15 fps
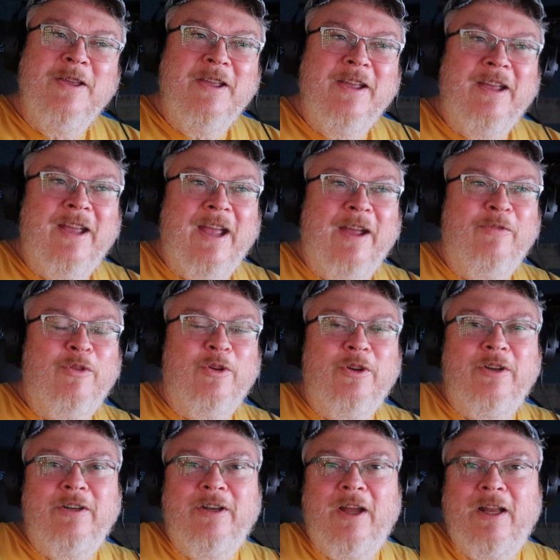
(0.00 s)
After
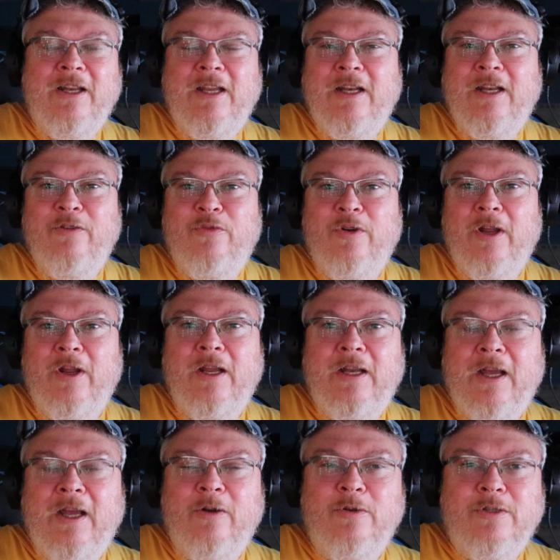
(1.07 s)
not eating for 90
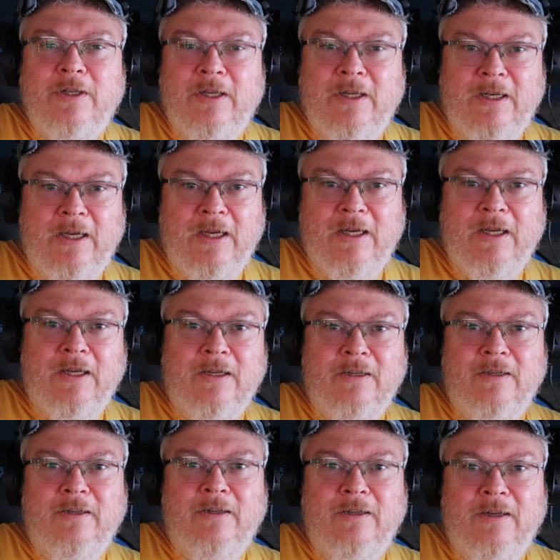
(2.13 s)
hours and then eating,
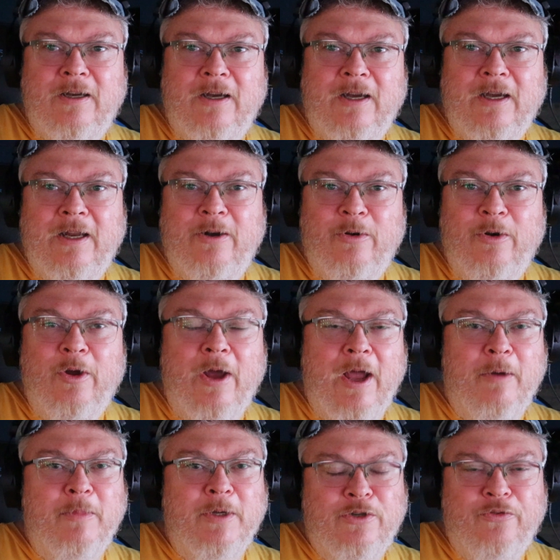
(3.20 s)
I don't know how
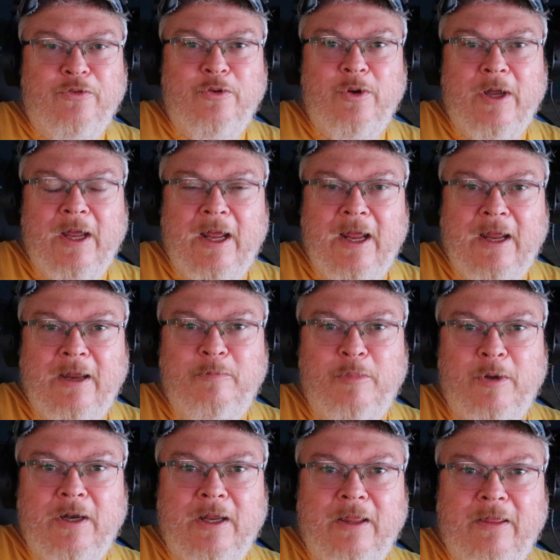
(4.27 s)
much food I ate, but
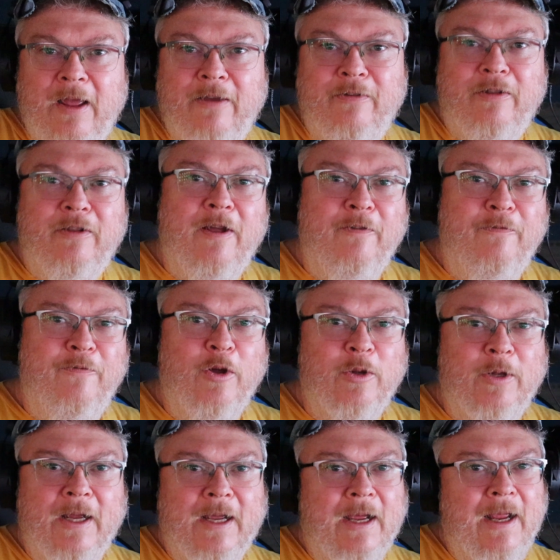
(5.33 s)
I felt
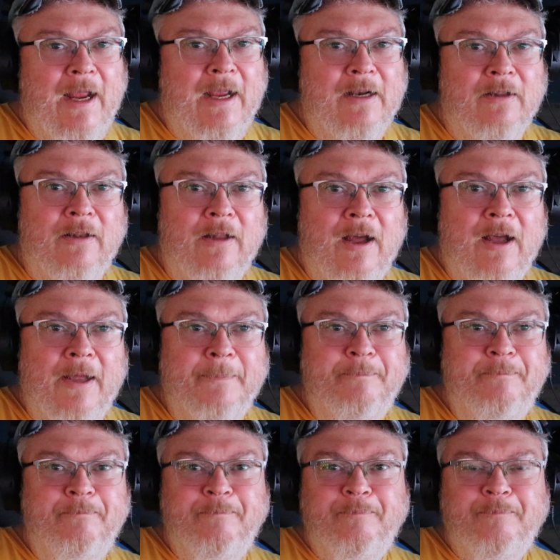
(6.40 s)
like I ate a lot.
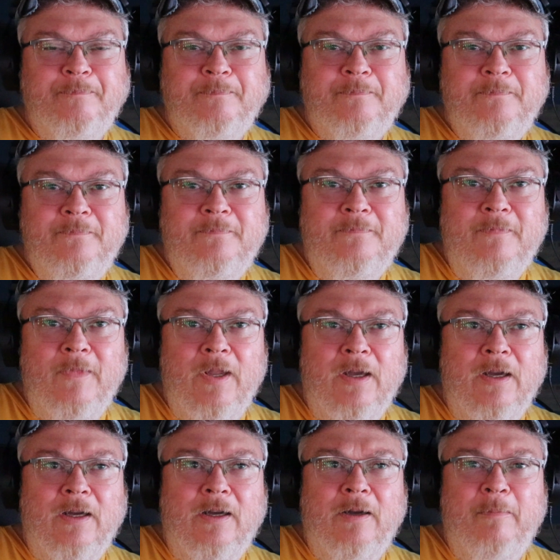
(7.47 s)

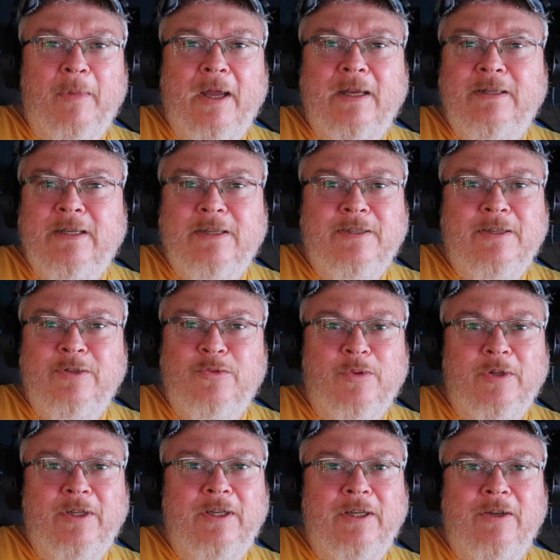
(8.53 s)
My intestines
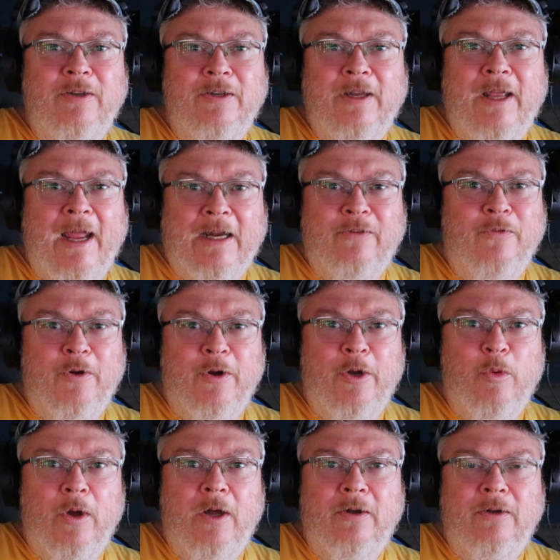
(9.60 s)
really didn't act very
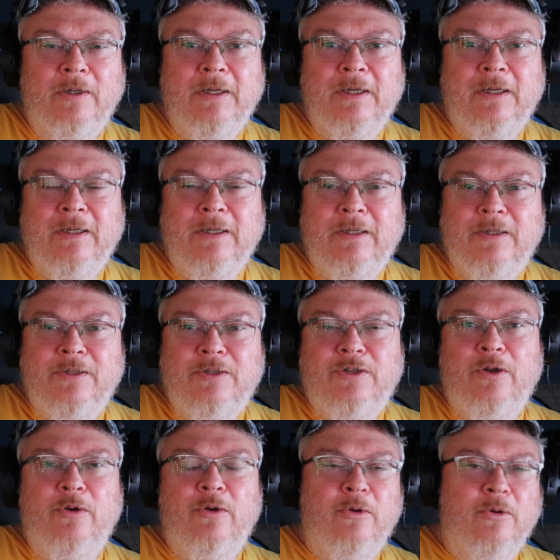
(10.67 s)
well.
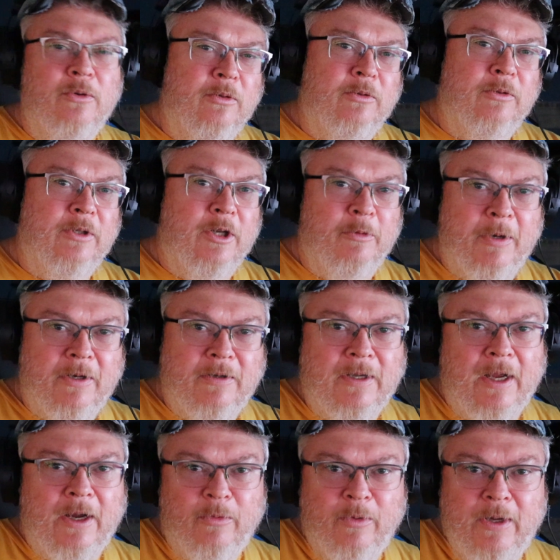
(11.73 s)
So a little bit of
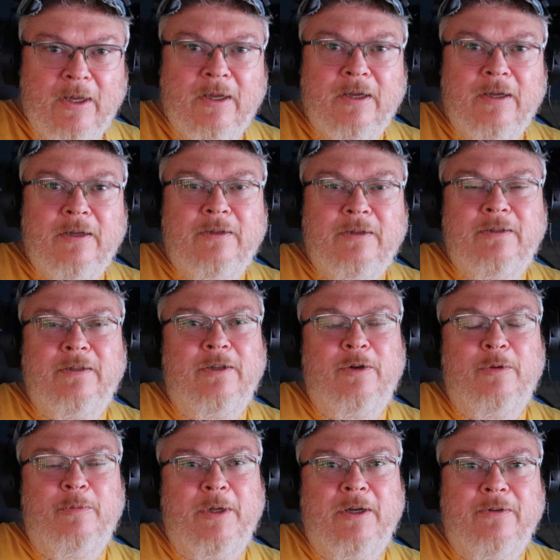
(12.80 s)
diarrhea, a little
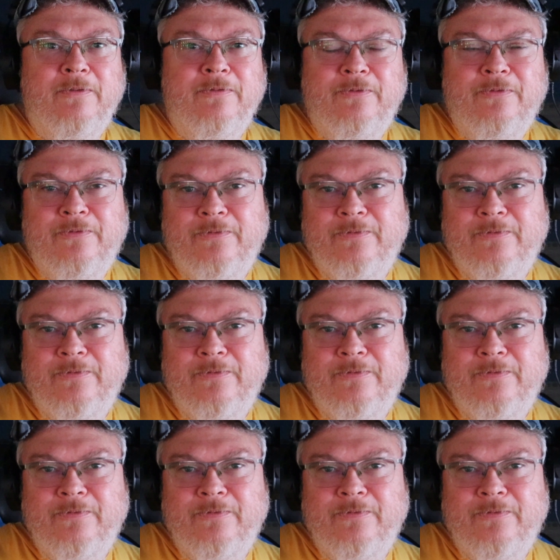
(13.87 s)
bit of